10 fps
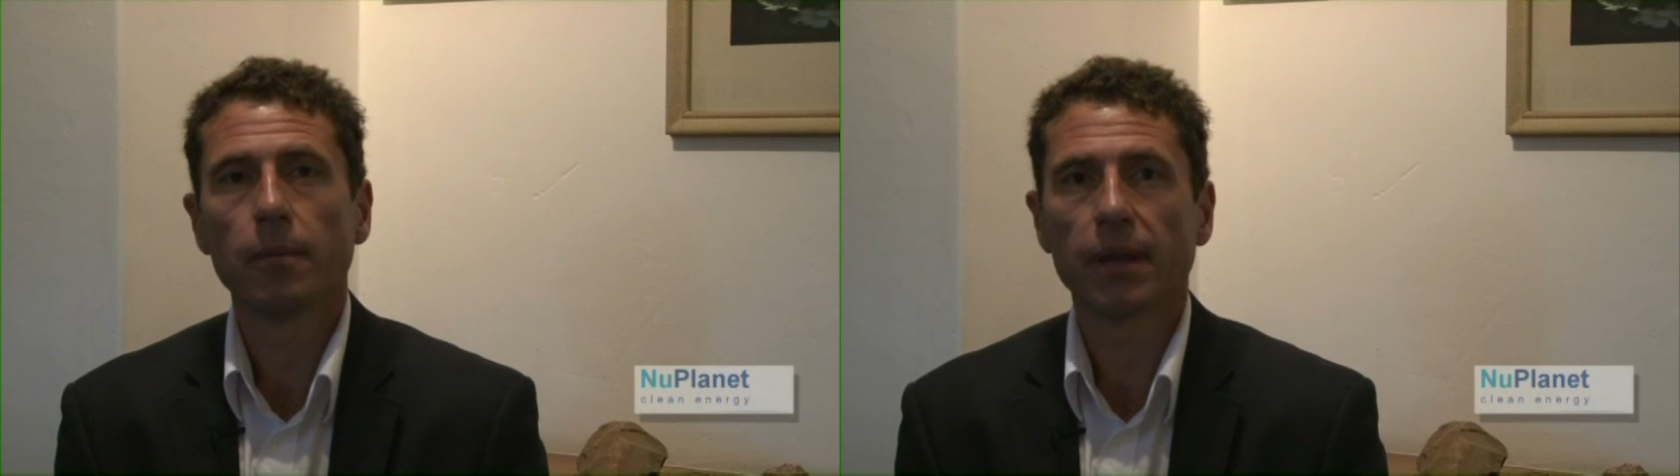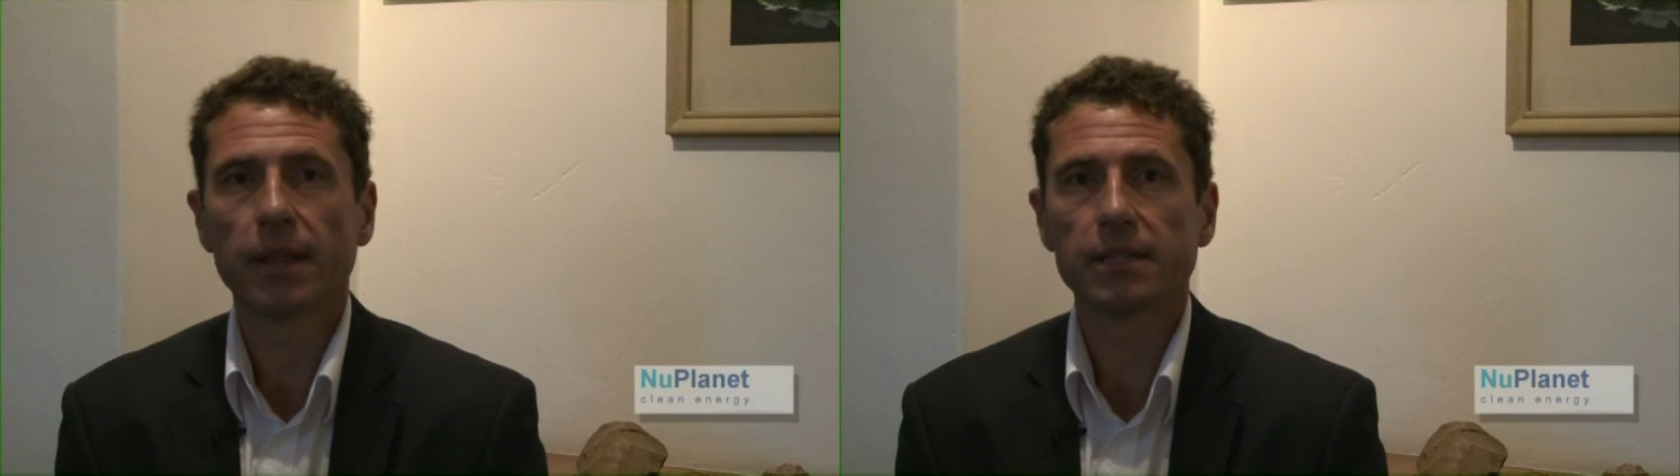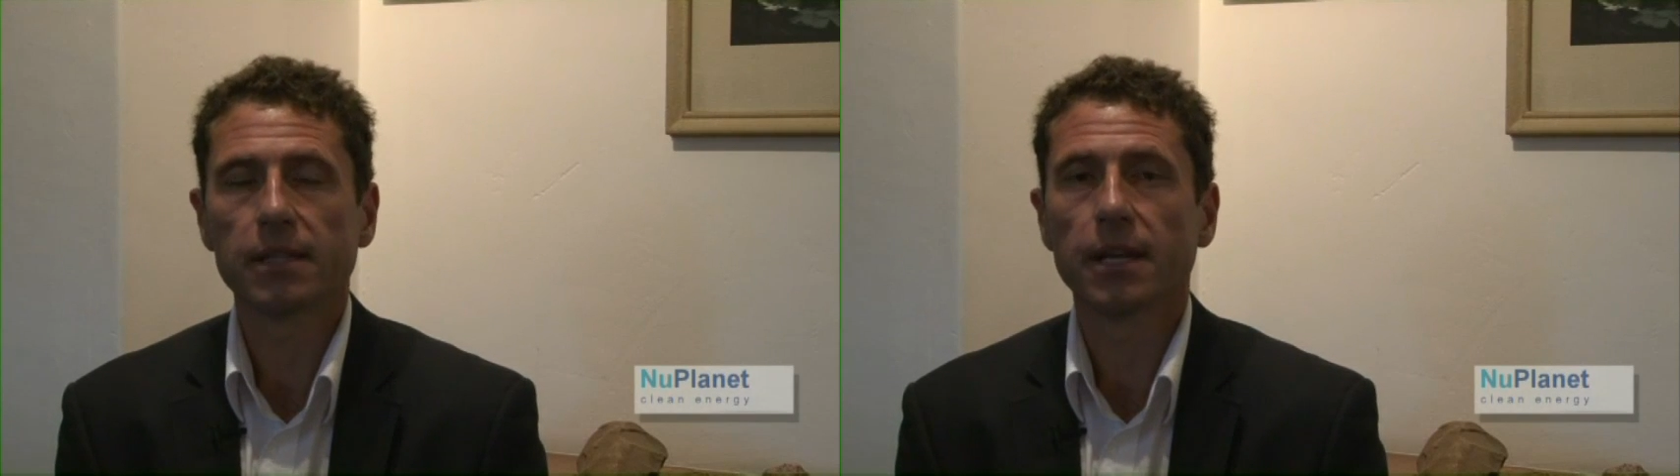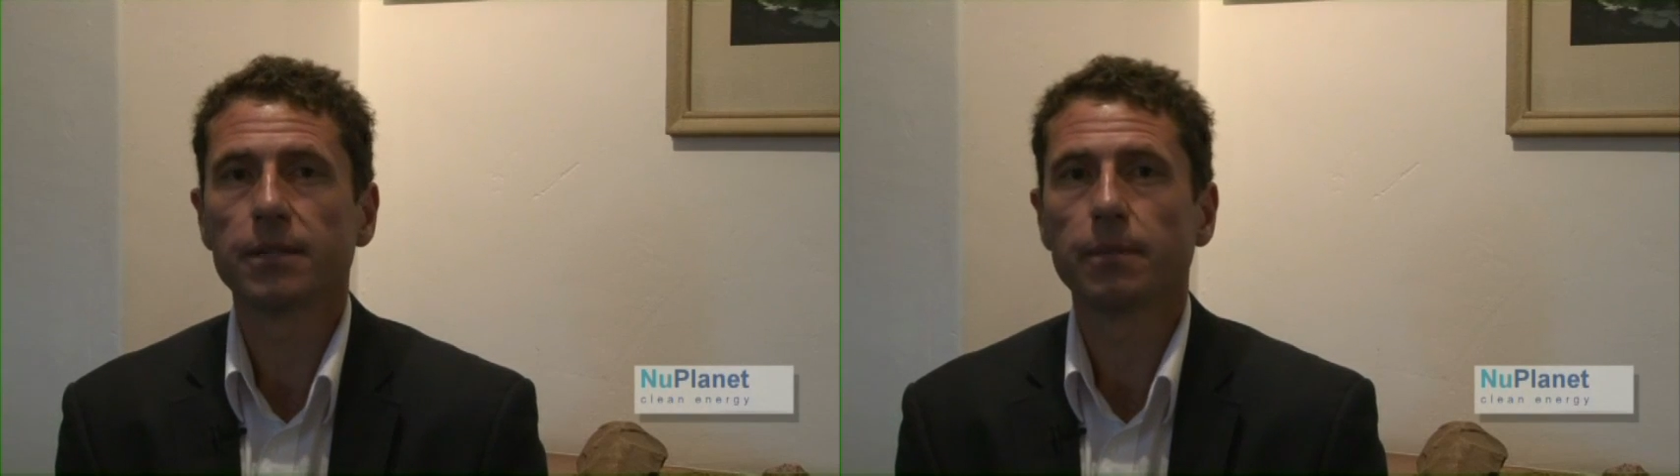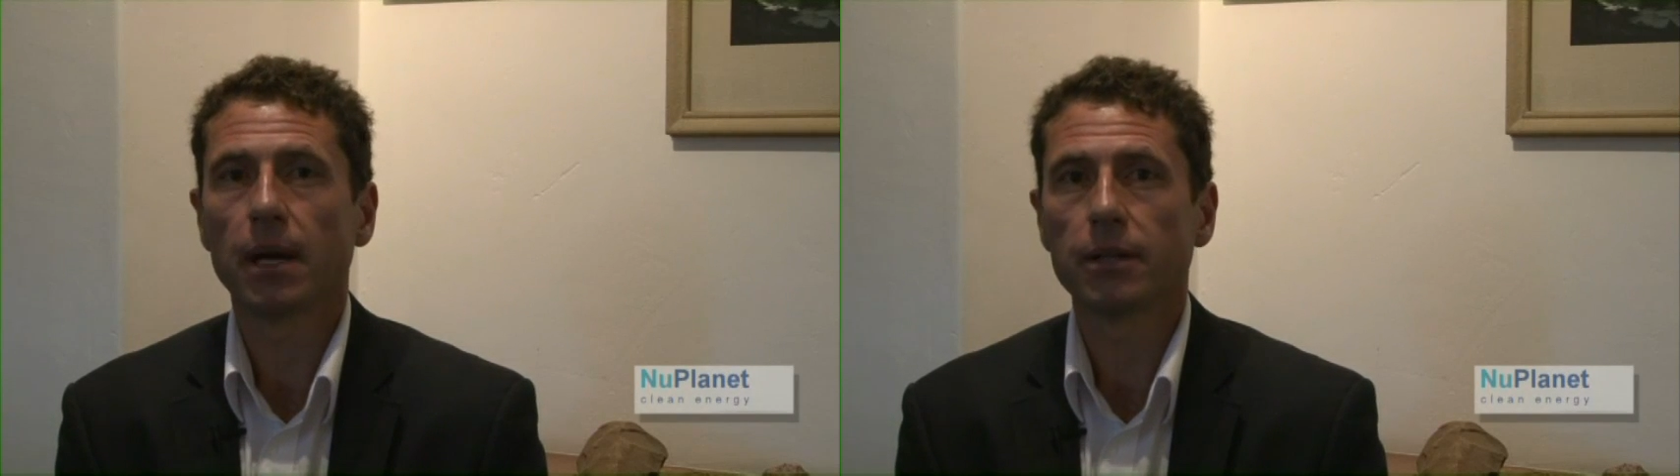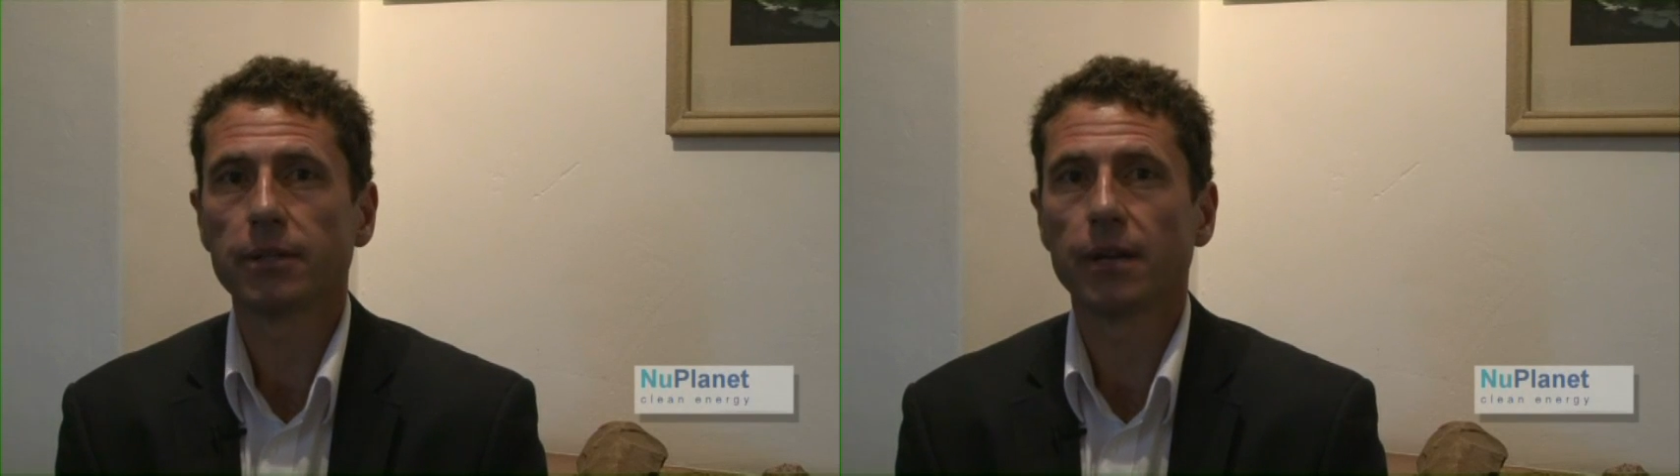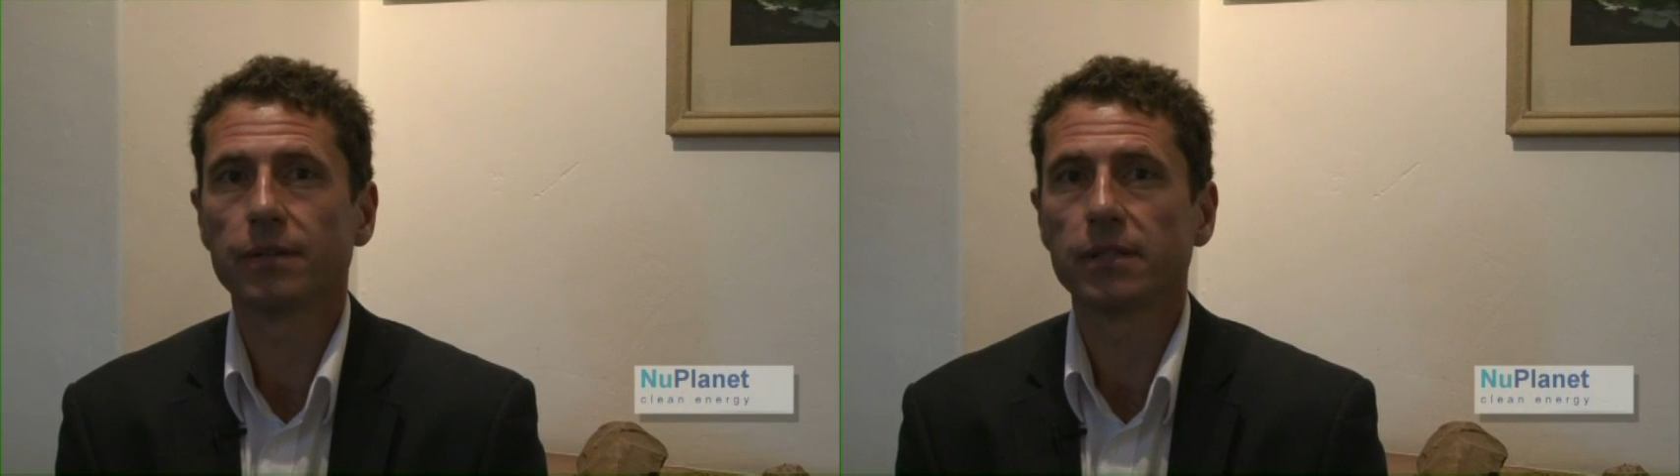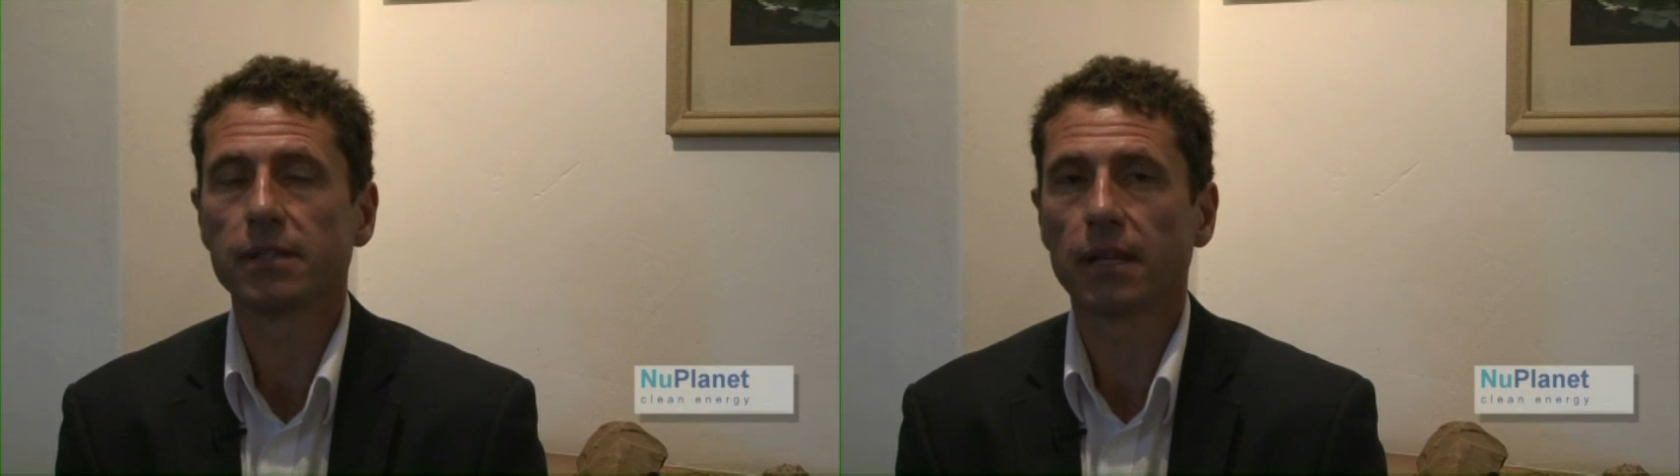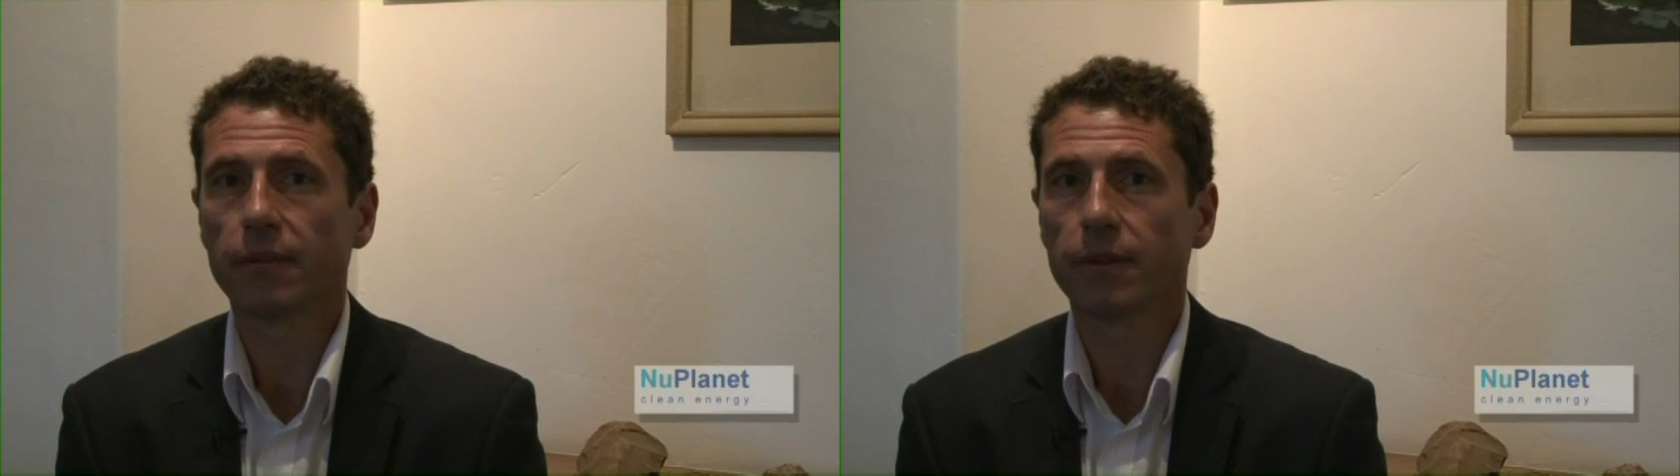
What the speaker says: by that stage power tariffs in South